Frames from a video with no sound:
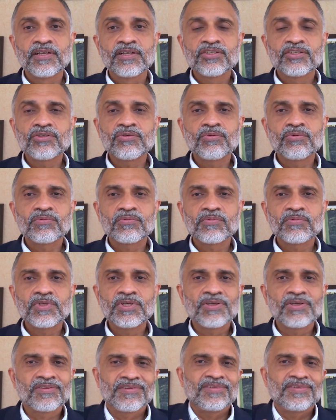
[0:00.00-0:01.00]
So,
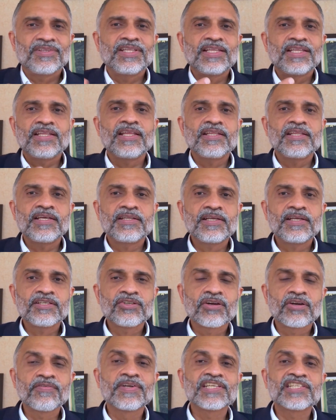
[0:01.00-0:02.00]
their
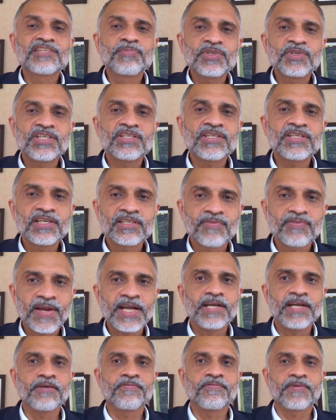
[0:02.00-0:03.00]
sort of disposition is
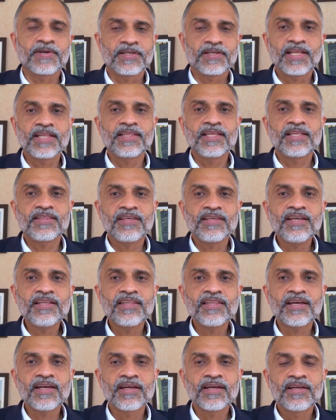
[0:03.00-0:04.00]
very different, that they
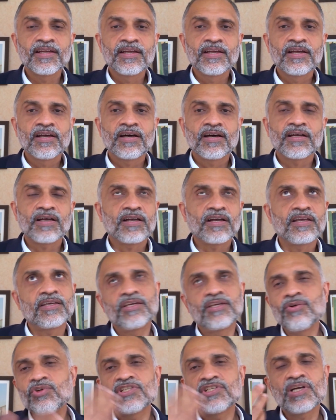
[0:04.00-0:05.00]
think a
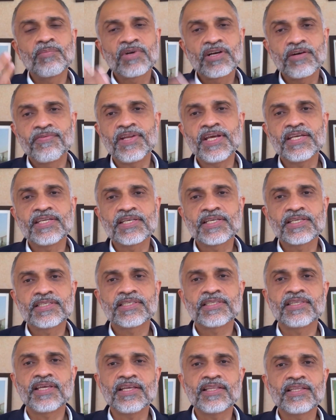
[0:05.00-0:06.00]
huge number of
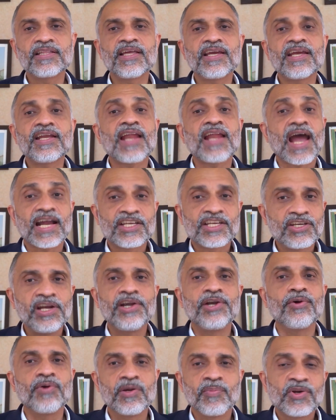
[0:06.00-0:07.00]
teachers think that they can actually
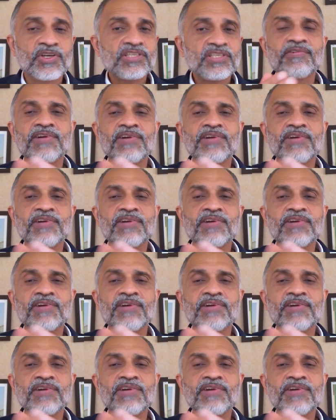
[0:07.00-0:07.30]
do it because they've